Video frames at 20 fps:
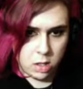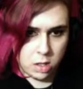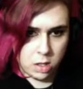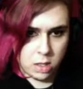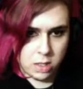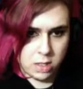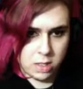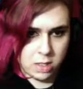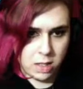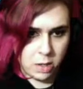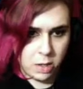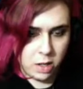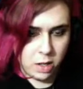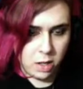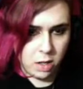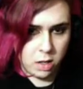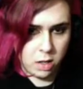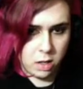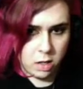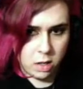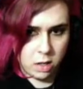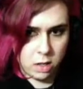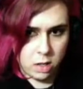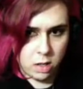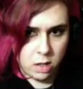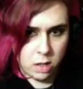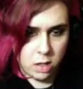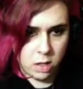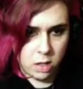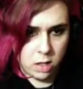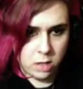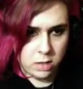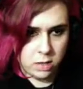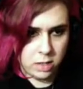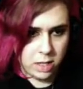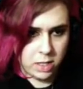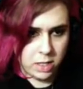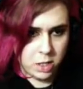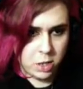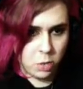Is it down here?
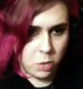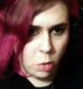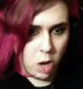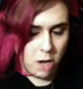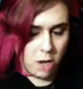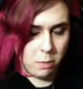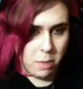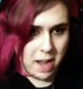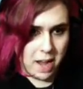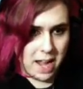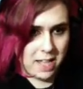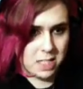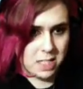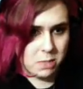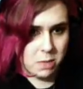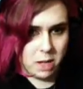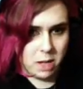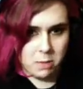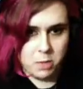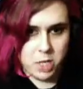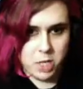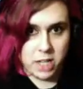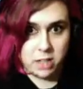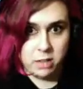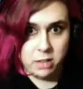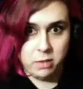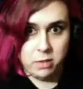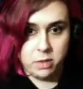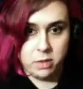Did I just walk past my objective?